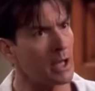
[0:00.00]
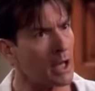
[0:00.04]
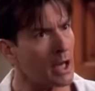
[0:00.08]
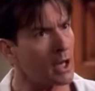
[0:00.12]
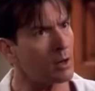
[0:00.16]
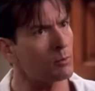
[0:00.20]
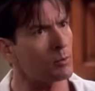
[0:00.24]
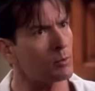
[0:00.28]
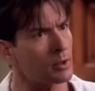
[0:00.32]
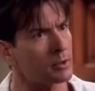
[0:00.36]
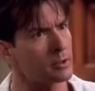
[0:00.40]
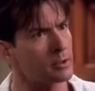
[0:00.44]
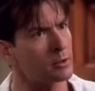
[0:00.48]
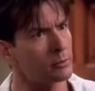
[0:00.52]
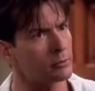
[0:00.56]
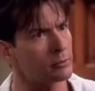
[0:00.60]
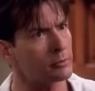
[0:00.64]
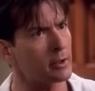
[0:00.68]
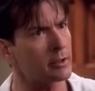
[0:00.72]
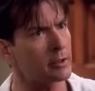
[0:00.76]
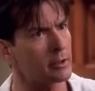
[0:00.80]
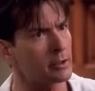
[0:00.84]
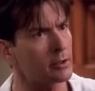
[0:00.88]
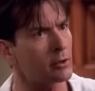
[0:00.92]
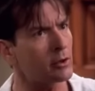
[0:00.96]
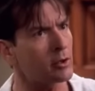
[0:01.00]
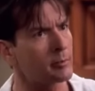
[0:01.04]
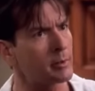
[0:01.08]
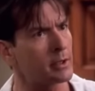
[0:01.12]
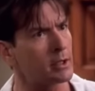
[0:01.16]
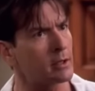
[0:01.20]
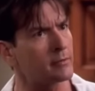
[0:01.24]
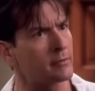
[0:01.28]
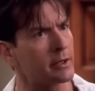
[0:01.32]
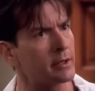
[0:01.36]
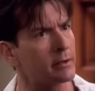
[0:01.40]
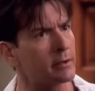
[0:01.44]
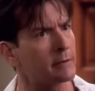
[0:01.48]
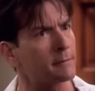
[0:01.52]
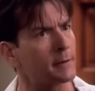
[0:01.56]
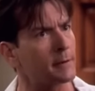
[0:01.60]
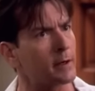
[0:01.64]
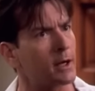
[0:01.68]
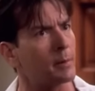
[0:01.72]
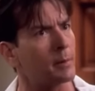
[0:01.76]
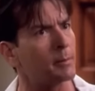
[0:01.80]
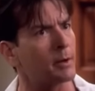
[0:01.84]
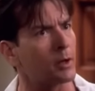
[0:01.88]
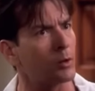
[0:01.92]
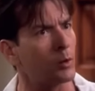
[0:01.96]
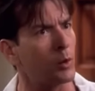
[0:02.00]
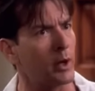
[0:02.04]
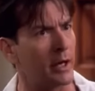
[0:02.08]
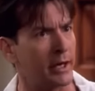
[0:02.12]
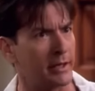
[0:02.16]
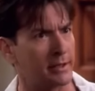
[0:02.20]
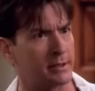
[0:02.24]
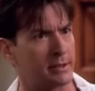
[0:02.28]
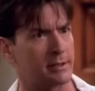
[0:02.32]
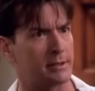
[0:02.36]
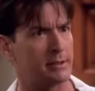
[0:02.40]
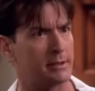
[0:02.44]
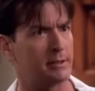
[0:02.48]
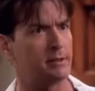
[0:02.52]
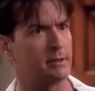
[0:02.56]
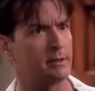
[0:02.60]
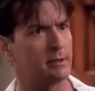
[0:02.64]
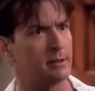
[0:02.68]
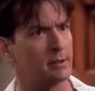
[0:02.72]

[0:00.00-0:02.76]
Yeah, well, you said you'd only be living here for a couple of weeks.